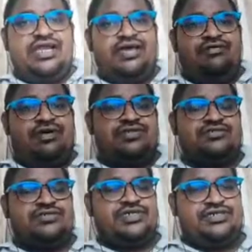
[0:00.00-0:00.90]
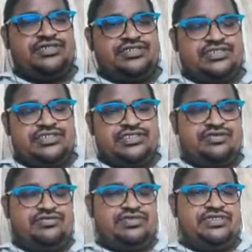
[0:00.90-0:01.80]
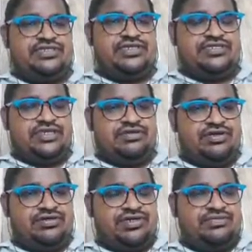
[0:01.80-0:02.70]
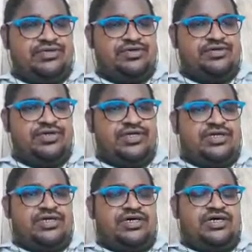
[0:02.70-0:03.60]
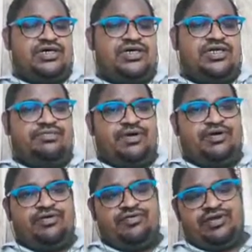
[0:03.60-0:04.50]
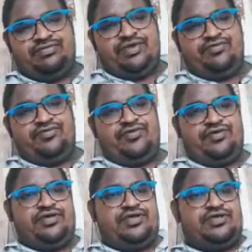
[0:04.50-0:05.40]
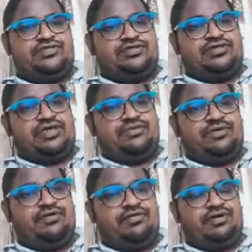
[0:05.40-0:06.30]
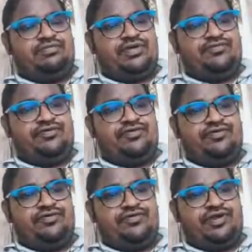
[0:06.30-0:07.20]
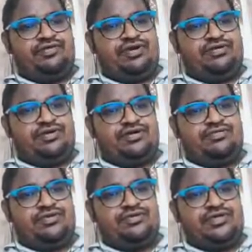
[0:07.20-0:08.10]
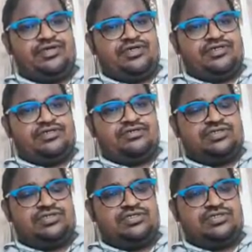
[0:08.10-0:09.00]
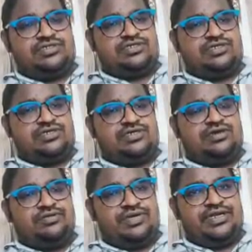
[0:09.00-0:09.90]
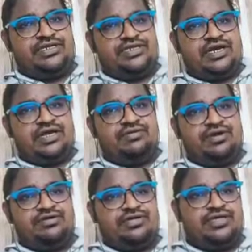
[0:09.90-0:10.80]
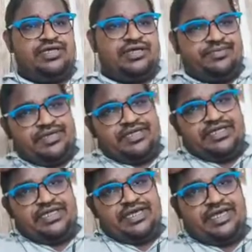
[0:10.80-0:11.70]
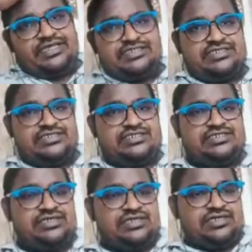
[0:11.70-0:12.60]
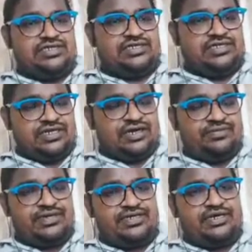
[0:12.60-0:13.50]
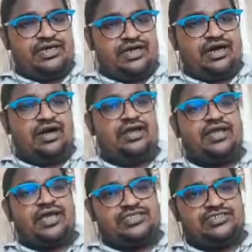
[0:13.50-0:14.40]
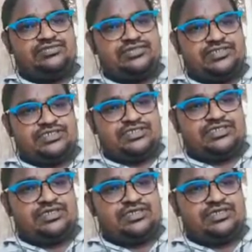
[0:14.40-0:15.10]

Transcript: I want to reduce this equation, that is I want to remove e power 1 by 4. So e power 1 by 4 I want to remove. So in the numerator I want to keep d as it is. The denominator R has to be changed.